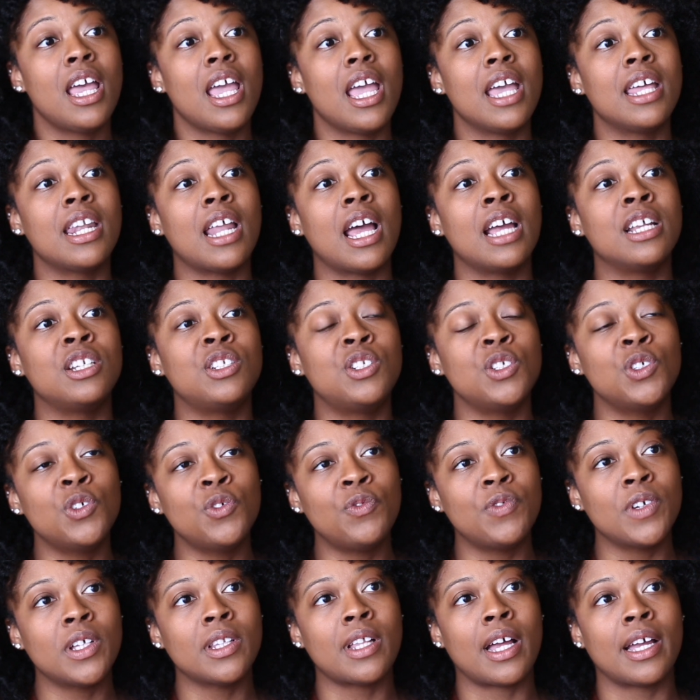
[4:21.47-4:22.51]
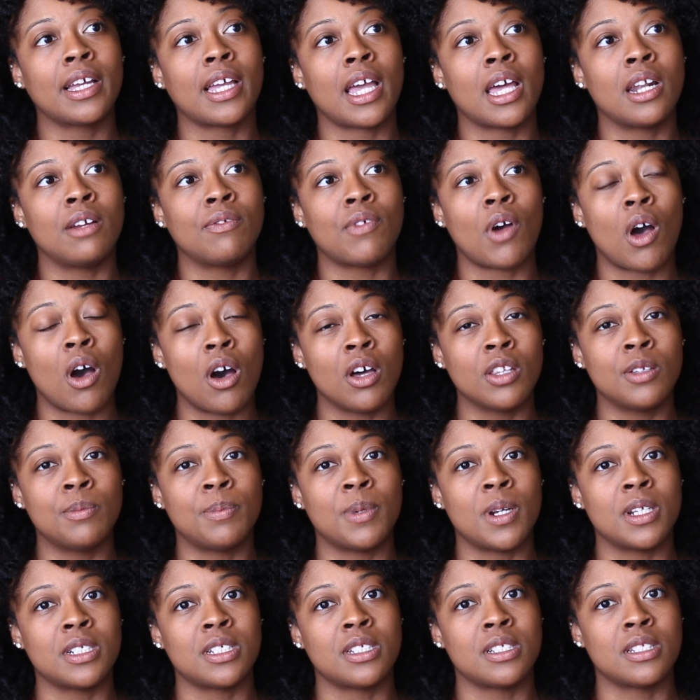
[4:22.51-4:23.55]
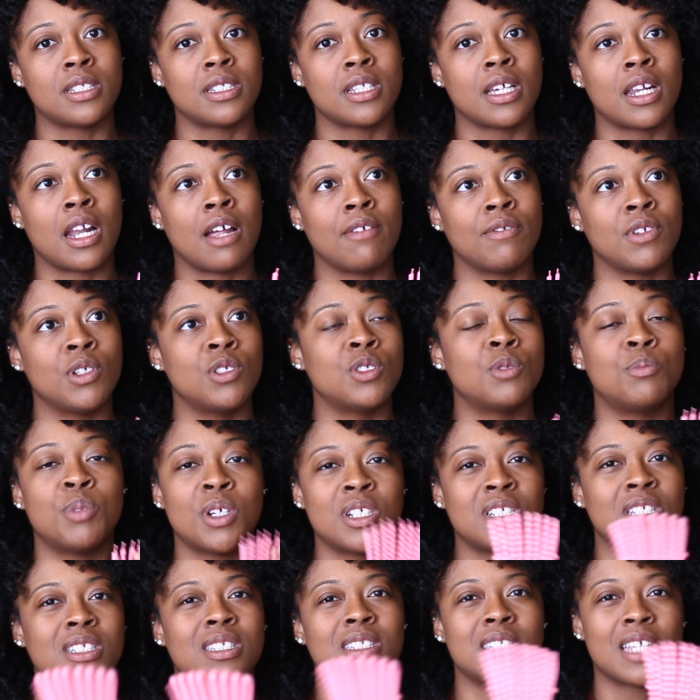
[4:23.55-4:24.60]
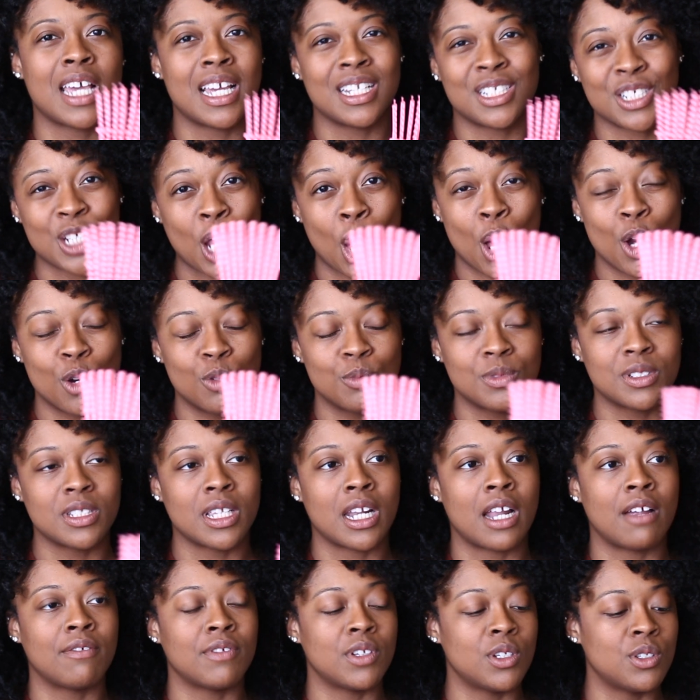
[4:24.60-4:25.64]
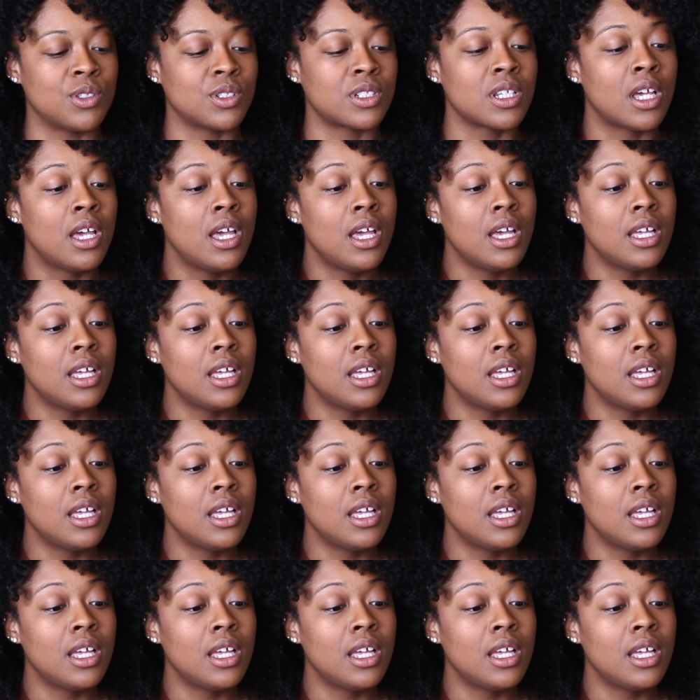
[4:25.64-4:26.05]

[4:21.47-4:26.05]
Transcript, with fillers: And I do feel like out of all the brushes that I've used, brushes slash combs that I've used,